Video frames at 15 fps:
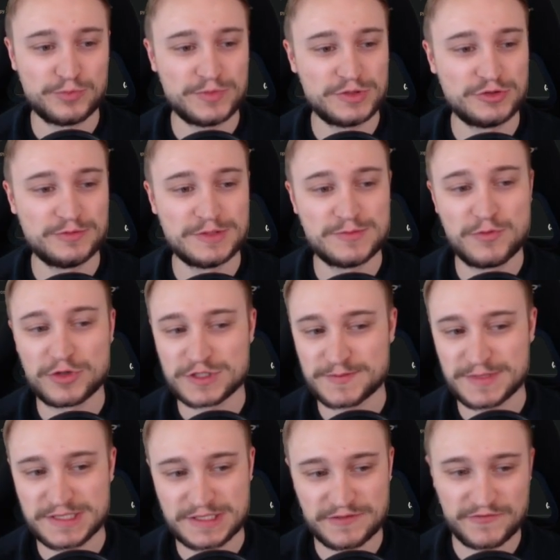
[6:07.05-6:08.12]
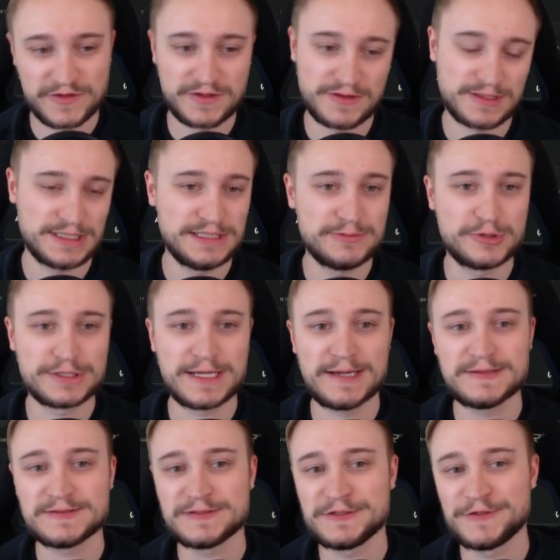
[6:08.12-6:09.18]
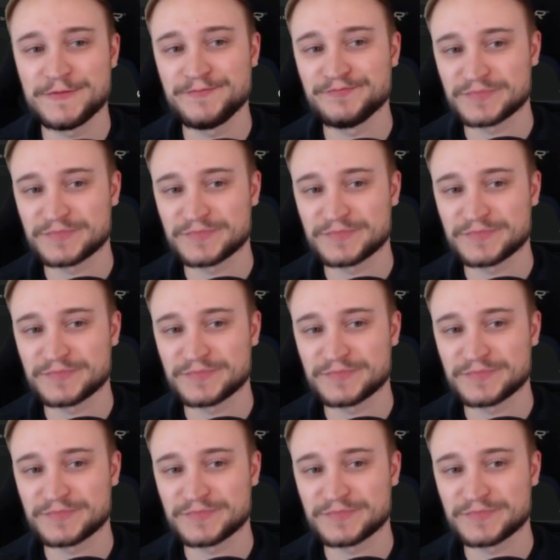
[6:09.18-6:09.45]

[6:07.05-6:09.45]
to be more specific, the keyword hunter.